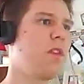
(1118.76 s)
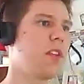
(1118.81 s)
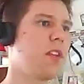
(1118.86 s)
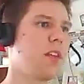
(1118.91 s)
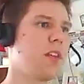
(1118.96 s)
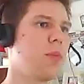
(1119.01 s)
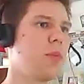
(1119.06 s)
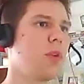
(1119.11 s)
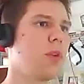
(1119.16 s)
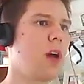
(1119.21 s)
for
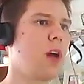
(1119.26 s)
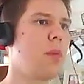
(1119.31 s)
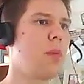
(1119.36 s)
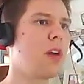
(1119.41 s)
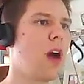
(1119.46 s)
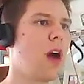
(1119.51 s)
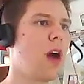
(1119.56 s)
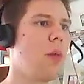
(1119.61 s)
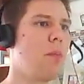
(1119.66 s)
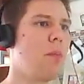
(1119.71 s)
example
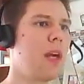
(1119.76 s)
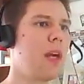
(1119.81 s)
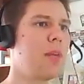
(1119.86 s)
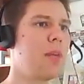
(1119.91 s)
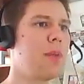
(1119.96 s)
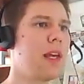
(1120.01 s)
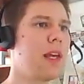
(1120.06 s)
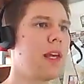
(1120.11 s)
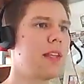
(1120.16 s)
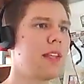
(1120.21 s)
coming up many
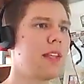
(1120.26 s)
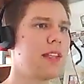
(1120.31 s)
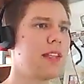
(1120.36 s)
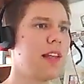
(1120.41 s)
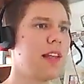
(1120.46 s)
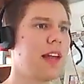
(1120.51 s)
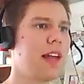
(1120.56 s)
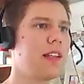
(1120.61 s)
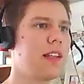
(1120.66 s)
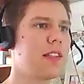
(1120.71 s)

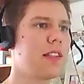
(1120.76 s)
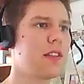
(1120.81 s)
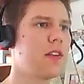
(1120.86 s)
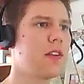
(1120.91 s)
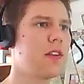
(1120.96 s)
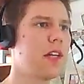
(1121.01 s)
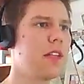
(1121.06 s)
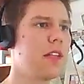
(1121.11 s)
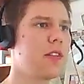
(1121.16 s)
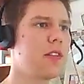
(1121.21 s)
places like the
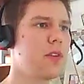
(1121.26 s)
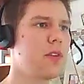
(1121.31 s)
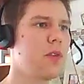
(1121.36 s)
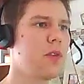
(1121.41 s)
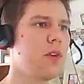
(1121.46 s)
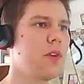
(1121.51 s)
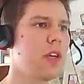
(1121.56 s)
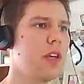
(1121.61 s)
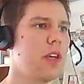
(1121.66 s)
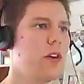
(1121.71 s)
screen
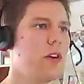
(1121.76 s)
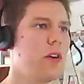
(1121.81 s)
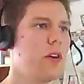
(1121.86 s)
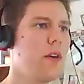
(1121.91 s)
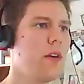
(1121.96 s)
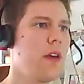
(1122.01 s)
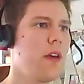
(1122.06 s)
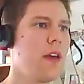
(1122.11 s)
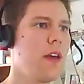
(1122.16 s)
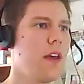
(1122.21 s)
server here
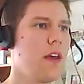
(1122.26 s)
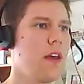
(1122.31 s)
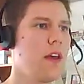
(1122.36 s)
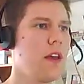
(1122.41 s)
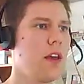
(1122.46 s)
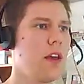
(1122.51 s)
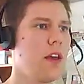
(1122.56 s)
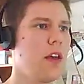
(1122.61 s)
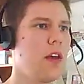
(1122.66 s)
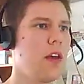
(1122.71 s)

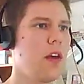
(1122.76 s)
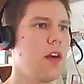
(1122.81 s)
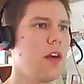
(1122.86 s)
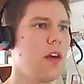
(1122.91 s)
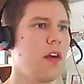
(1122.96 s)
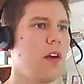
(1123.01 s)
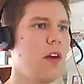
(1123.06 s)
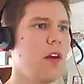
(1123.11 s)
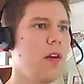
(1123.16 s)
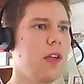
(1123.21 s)

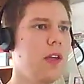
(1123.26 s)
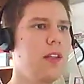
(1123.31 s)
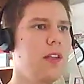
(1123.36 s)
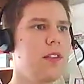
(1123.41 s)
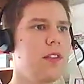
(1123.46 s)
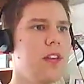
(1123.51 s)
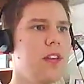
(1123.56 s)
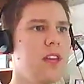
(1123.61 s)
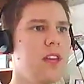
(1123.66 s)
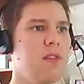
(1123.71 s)
uh, in
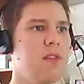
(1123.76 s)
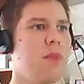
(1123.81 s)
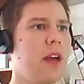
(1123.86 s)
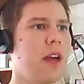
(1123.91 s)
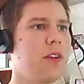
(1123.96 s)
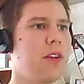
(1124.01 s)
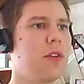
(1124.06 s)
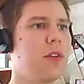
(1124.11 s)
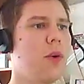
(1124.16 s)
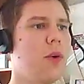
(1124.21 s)
this case, we
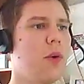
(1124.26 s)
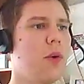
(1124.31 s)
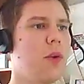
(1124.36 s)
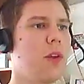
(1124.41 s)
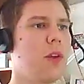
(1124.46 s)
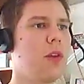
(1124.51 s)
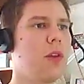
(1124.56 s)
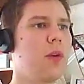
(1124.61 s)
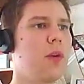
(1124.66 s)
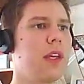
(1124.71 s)
might go
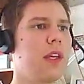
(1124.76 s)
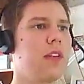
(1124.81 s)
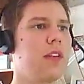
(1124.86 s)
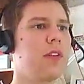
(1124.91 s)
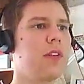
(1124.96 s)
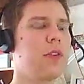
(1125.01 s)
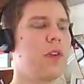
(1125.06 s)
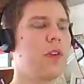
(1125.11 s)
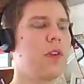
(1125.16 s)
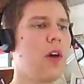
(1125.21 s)
look
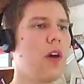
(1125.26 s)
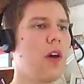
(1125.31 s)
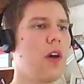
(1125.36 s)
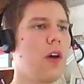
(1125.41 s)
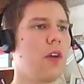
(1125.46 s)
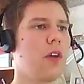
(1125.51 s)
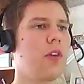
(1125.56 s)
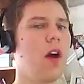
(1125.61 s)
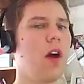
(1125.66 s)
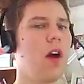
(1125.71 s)
into
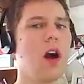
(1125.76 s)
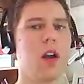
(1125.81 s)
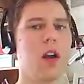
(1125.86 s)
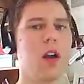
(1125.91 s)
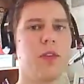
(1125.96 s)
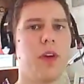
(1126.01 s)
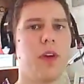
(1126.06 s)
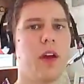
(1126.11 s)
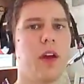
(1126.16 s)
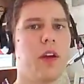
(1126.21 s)
the, the
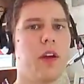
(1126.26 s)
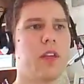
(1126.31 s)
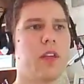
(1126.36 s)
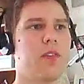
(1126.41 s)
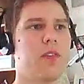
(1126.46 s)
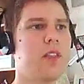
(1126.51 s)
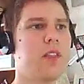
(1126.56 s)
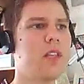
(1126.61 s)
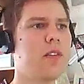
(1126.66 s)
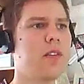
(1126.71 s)
hardware. If,
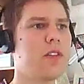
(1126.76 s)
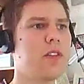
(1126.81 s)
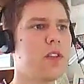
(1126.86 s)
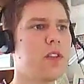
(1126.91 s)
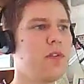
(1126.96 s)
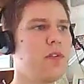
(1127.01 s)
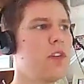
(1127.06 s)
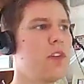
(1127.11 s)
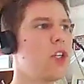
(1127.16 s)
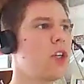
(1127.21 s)
is it
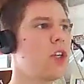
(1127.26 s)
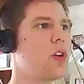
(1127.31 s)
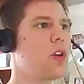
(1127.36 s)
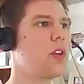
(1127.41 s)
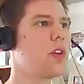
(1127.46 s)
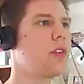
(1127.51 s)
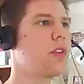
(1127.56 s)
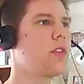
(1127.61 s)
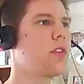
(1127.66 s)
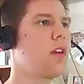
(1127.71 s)

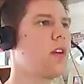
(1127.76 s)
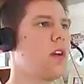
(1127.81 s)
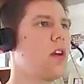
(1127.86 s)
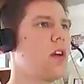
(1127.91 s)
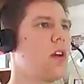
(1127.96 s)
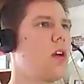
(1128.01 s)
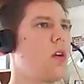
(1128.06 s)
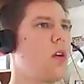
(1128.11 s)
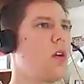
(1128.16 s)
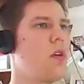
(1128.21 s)
sufficient,
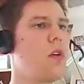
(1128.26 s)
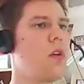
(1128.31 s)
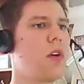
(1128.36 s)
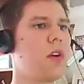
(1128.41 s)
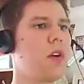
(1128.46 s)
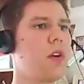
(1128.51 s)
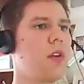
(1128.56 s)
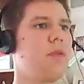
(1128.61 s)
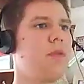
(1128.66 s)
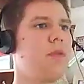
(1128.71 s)

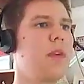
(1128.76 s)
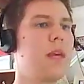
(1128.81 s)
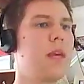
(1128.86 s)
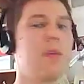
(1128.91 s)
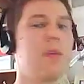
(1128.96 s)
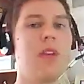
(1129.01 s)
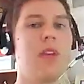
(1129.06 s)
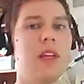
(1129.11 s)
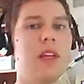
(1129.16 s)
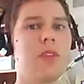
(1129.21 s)
or
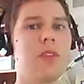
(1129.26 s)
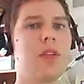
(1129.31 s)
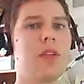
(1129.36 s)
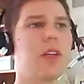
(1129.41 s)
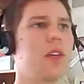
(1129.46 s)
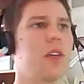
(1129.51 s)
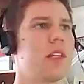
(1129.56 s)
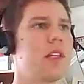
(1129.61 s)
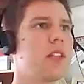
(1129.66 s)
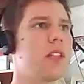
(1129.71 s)
maybe need to
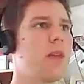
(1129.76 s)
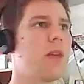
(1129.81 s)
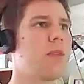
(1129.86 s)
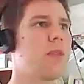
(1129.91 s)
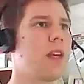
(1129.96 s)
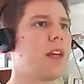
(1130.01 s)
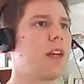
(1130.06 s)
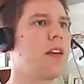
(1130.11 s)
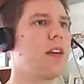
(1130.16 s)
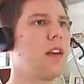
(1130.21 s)
increase
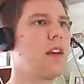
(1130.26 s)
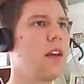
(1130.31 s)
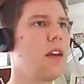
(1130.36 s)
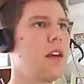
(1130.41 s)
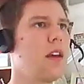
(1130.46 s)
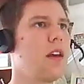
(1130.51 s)
something?